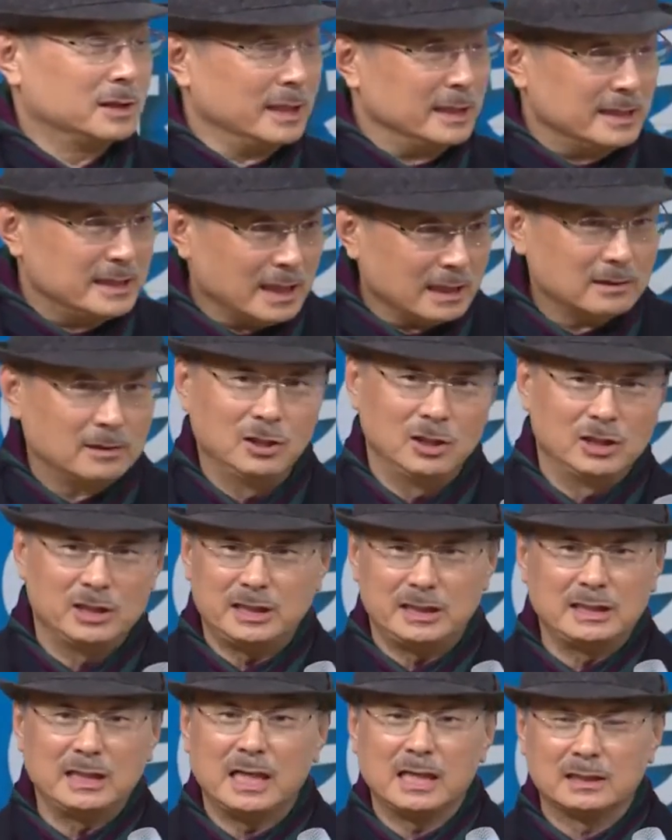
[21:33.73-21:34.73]
There are still
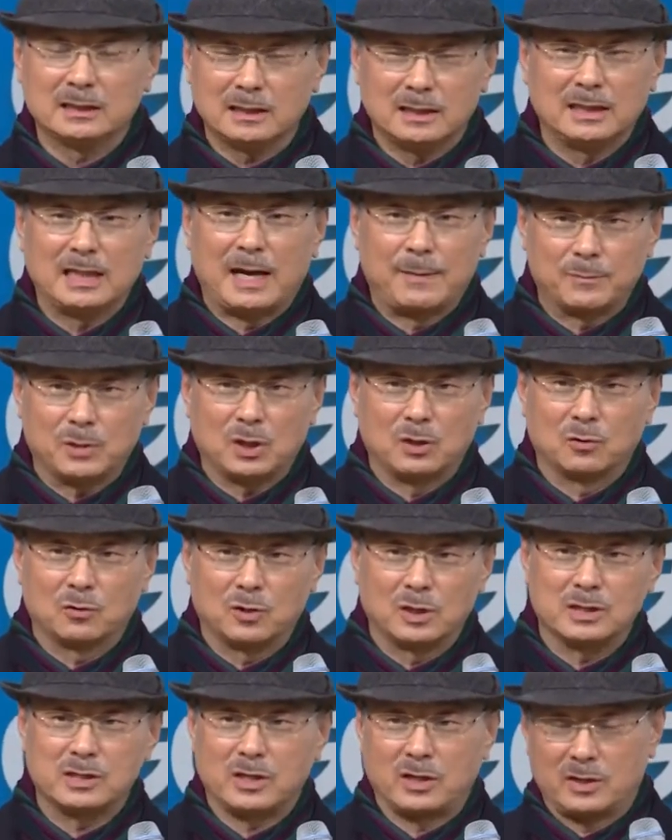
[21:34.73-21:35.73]
3 major
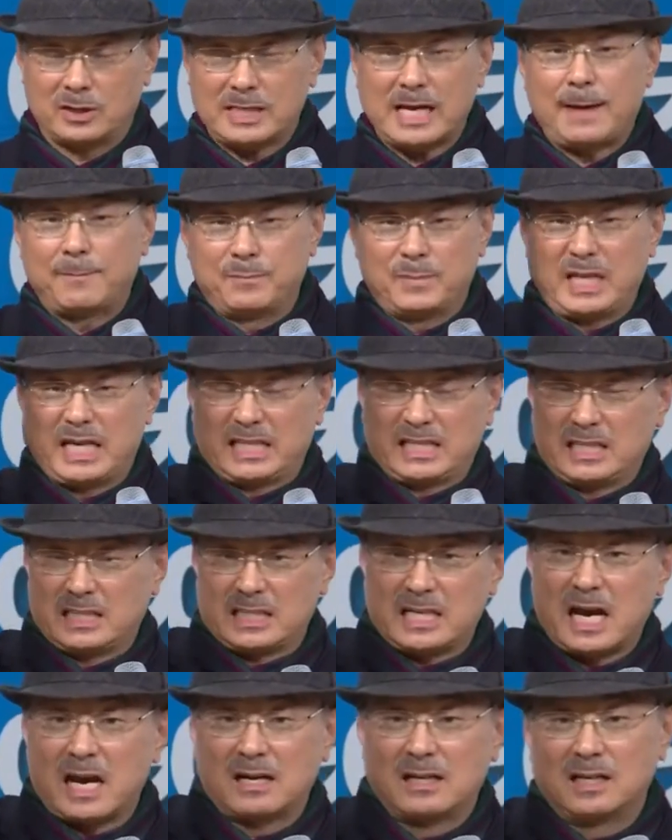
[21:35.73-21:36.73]
markets that
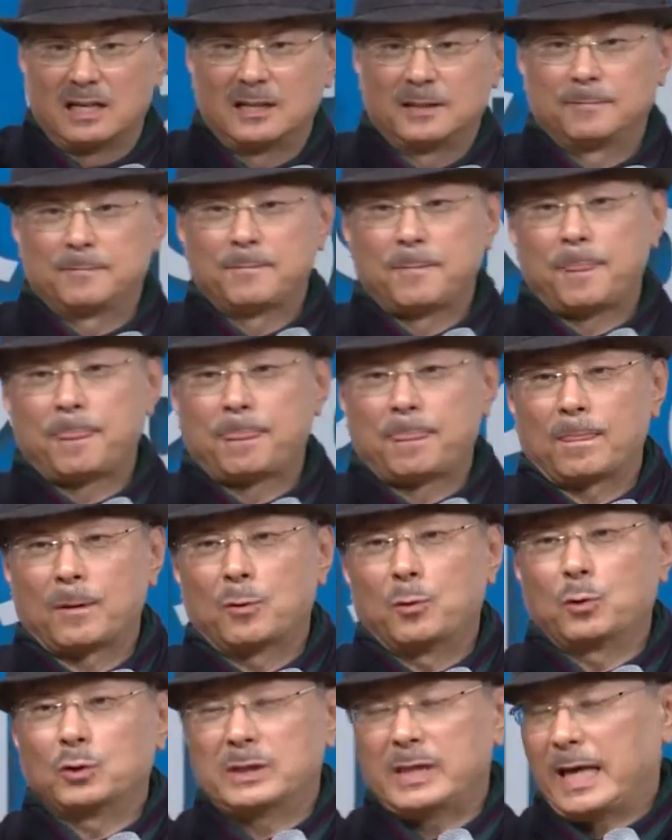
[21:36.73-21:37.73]
haven't been touched.
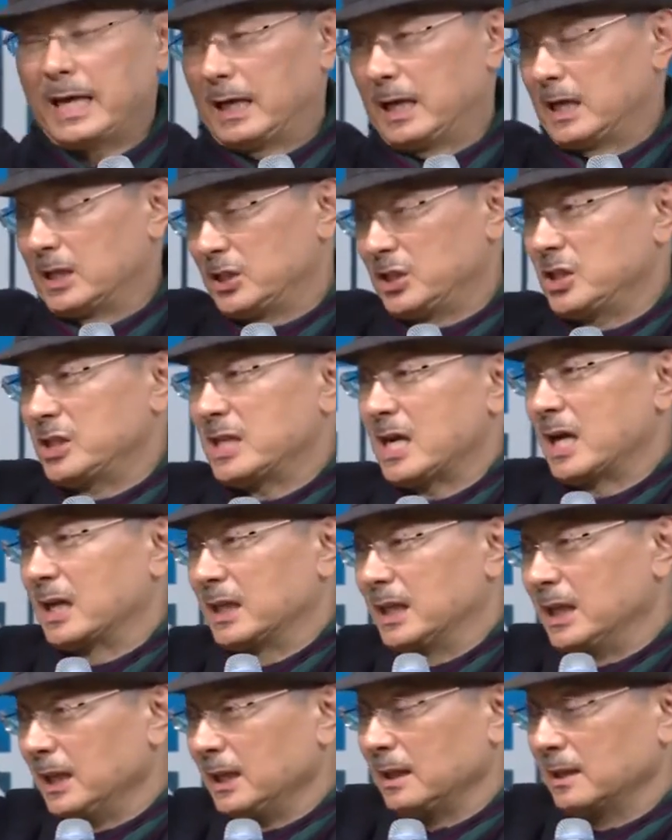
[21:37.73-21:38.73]

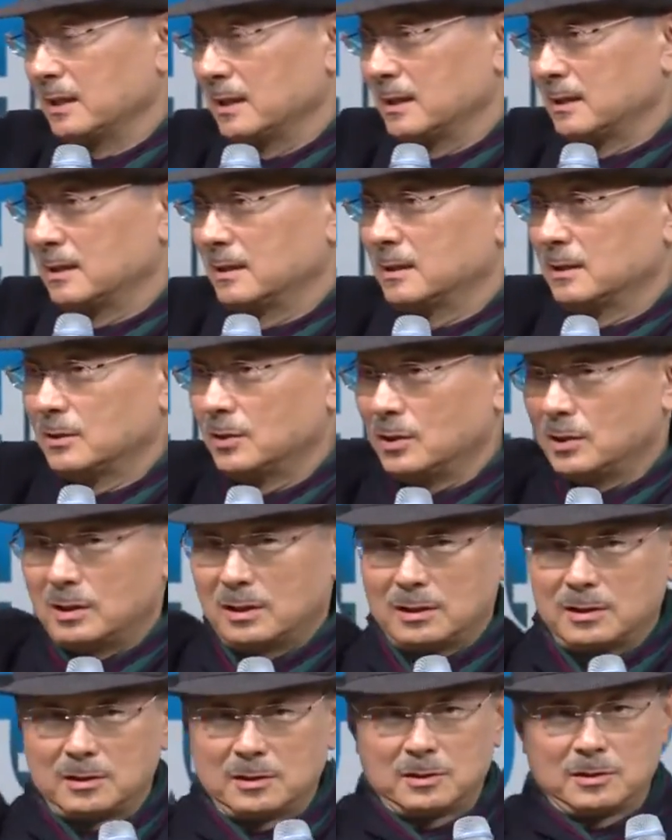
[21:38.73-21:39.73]
Those 3 markets
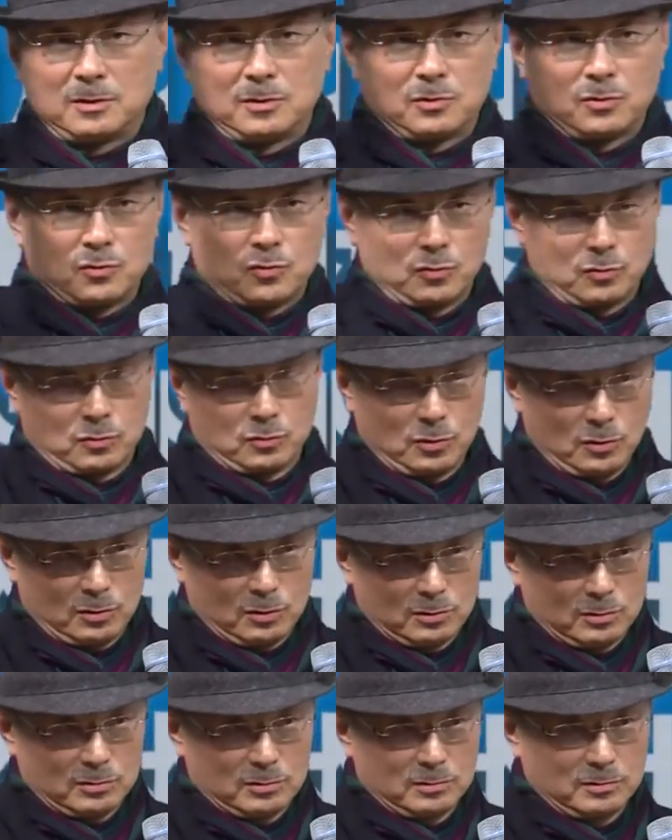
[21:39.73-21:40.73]
are in China,
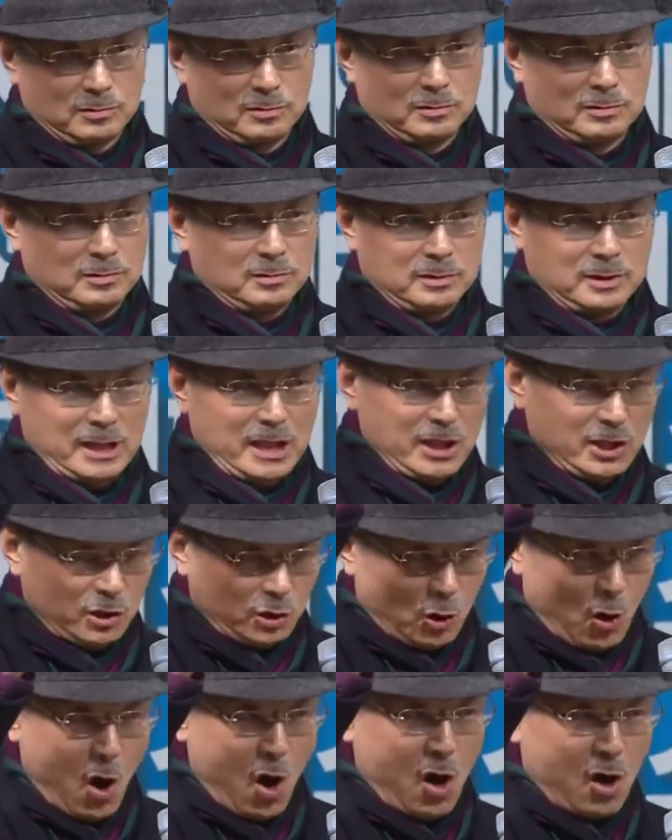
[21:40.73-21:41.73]
India,
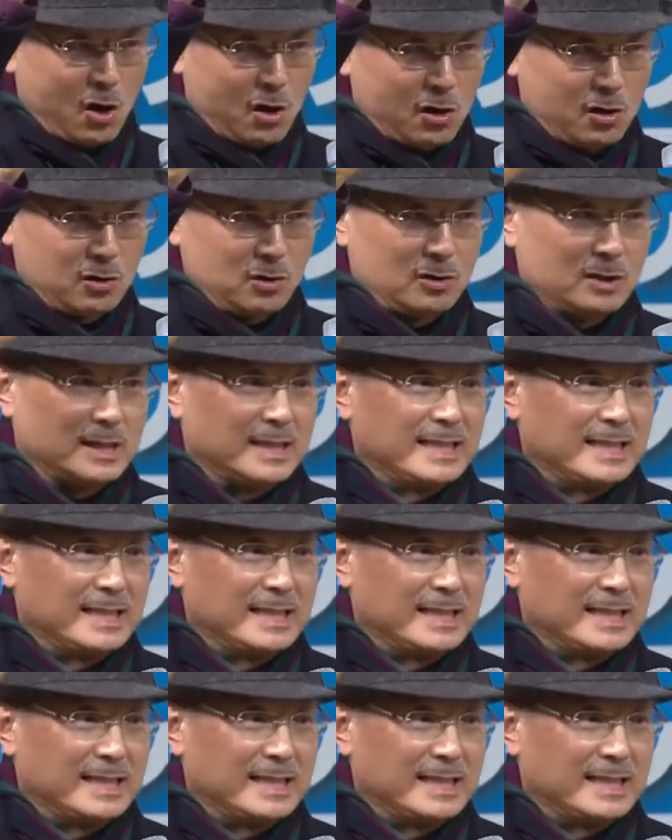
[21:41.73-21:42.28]
and South